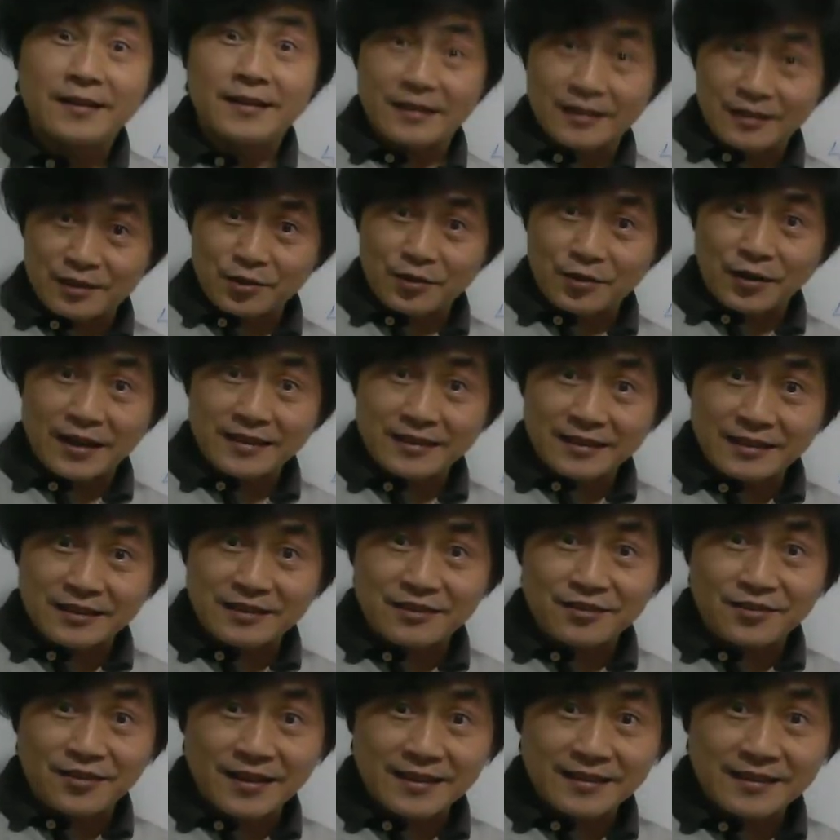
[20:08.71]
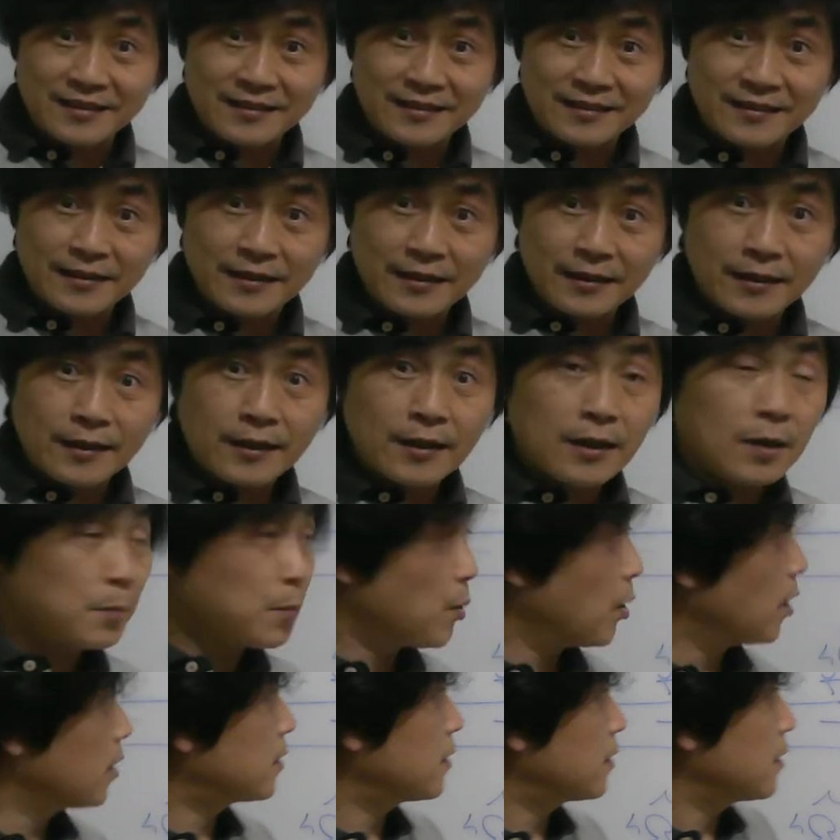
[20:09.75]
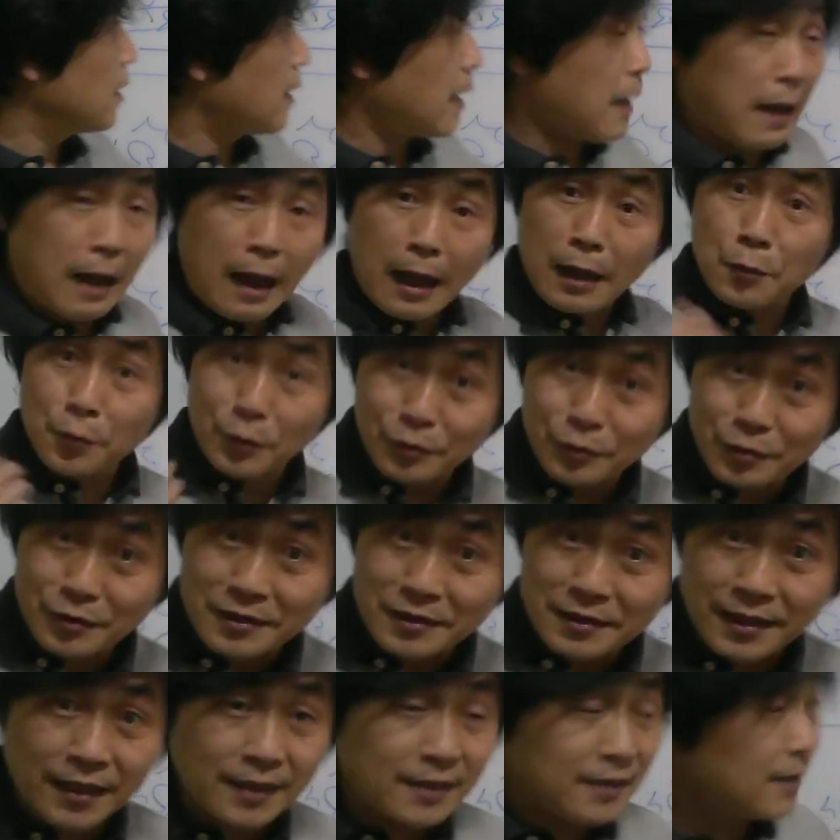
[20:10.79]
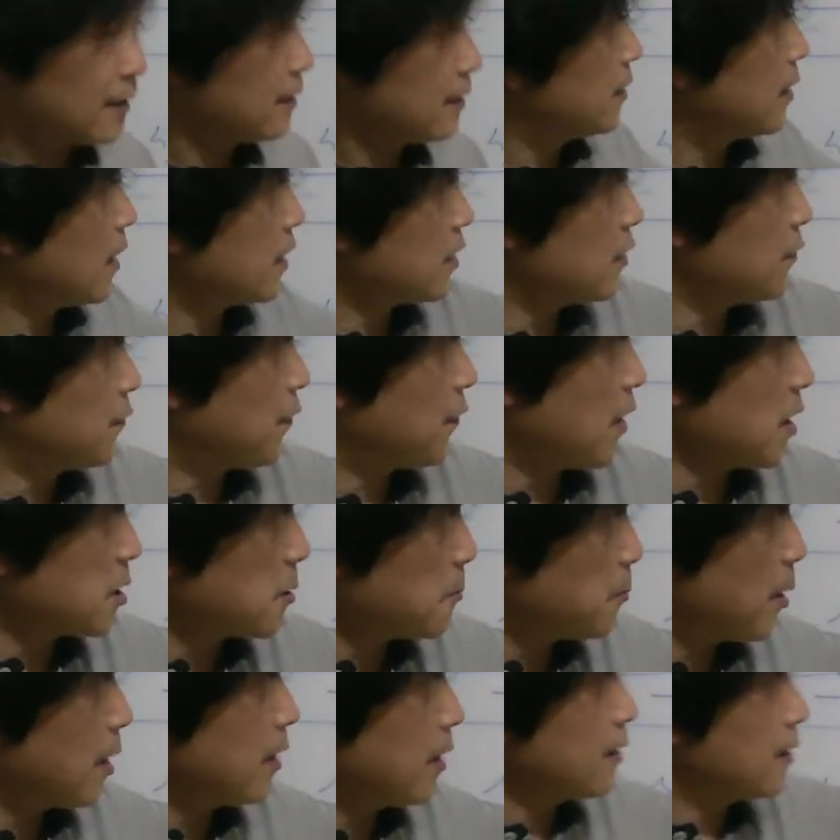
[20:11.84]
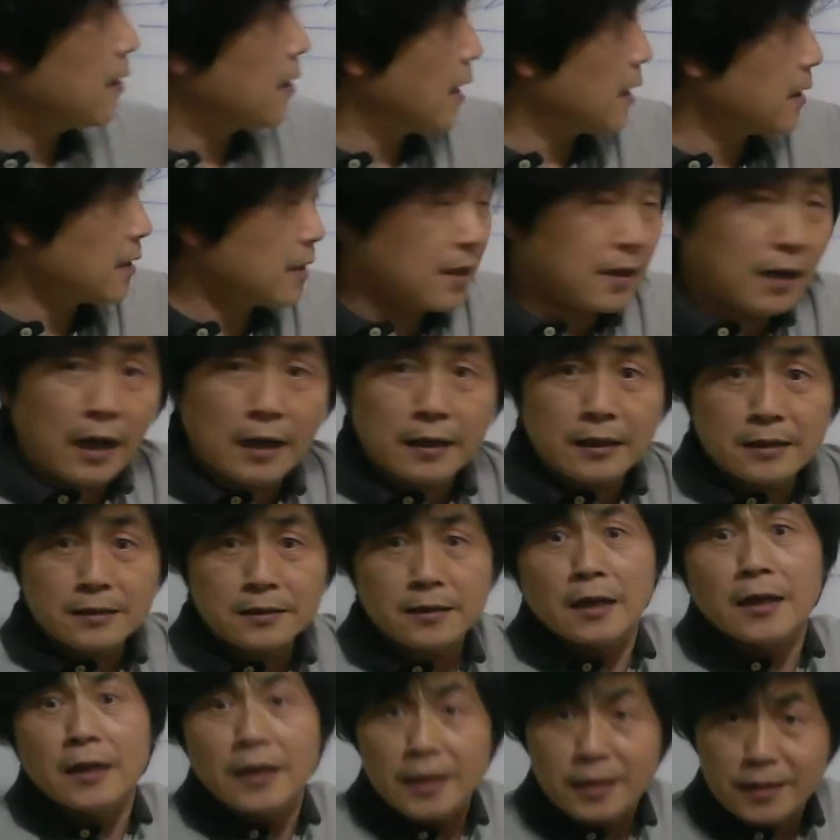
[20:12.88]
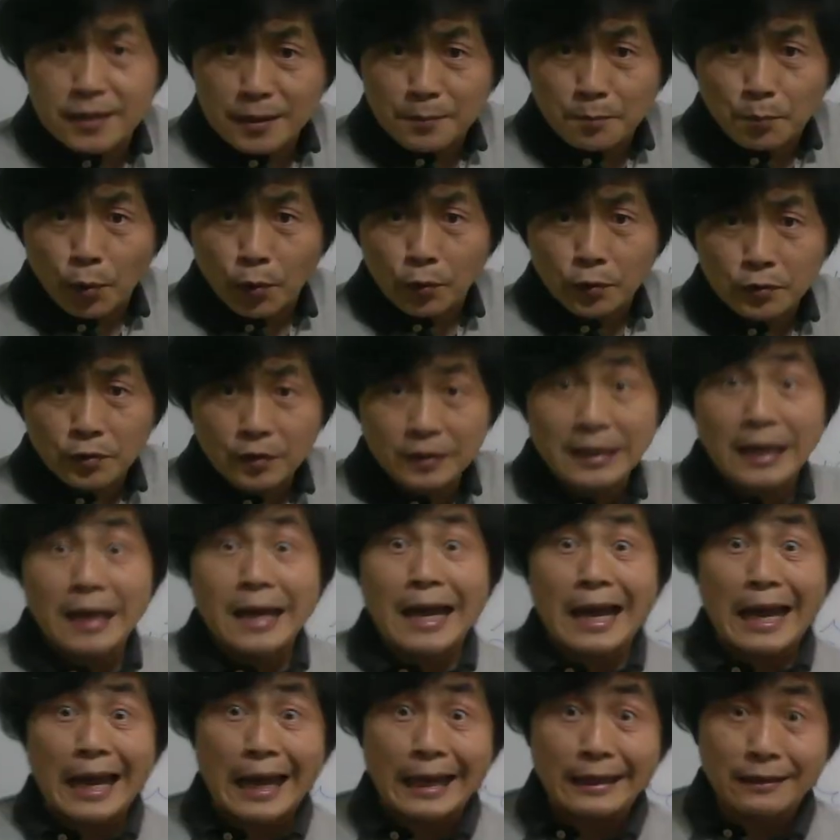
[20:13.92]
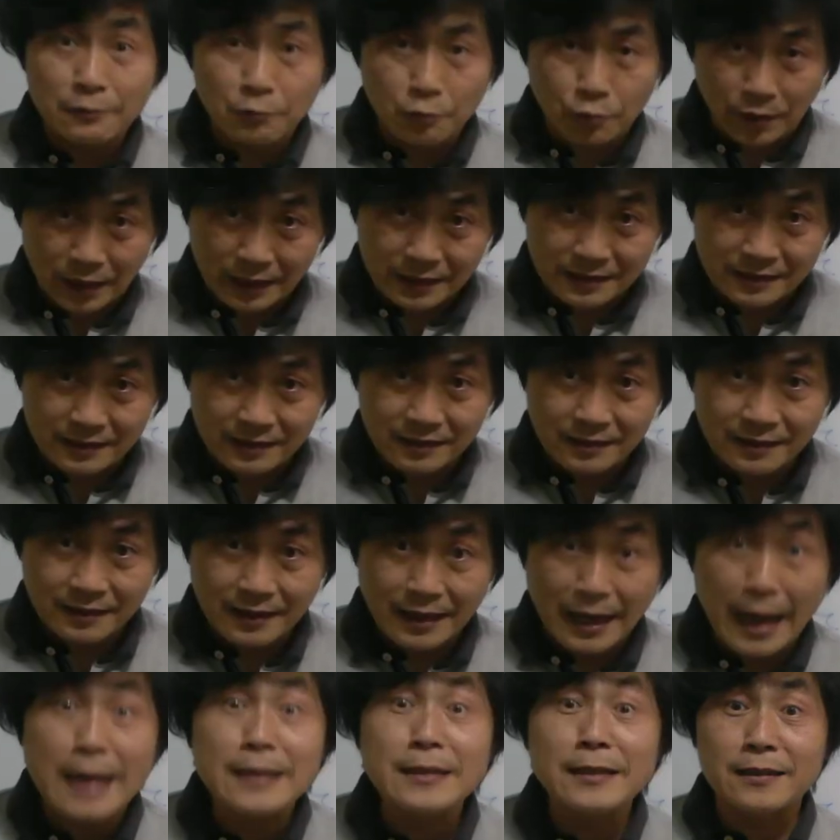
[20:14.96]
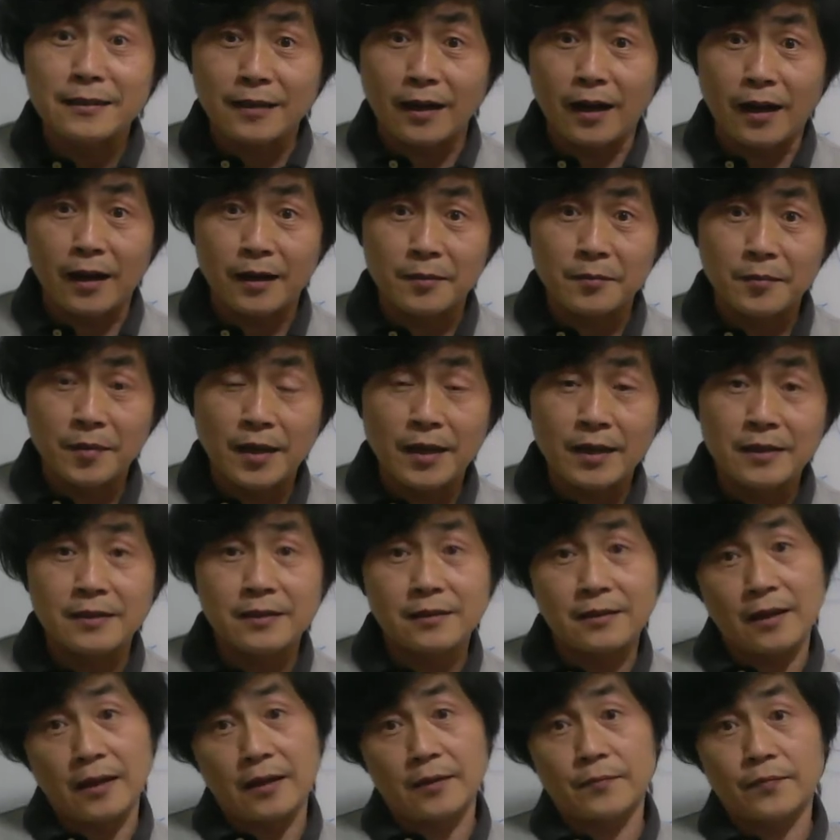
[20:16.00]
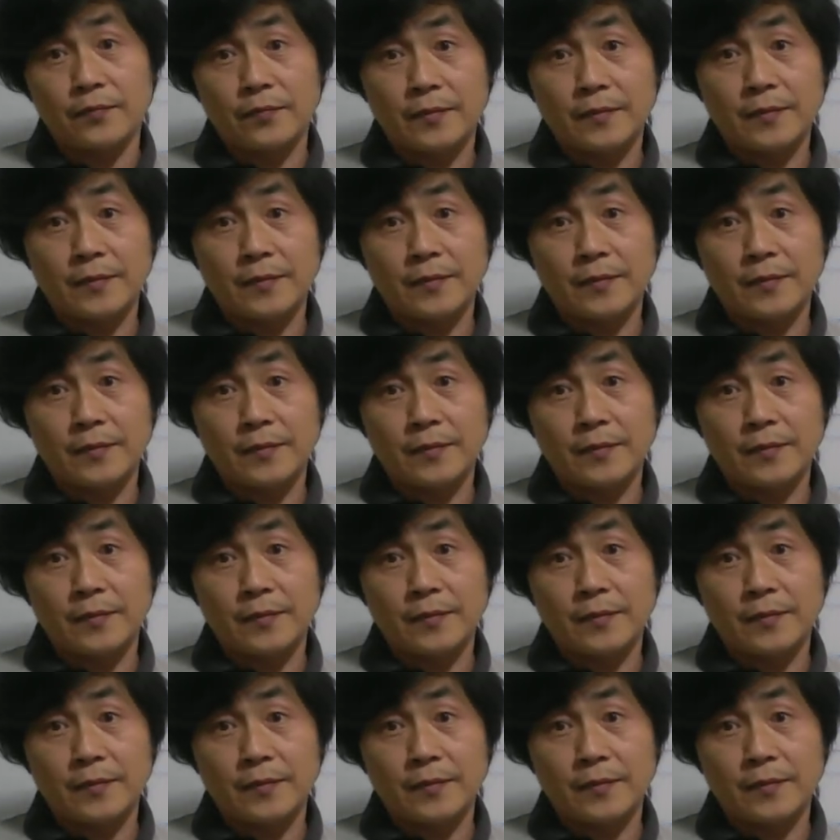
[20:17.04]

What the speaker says: Is it right? Is it right? But I want to say creatine phosphate, creatine kinase is important at rest. Anytime, anytime.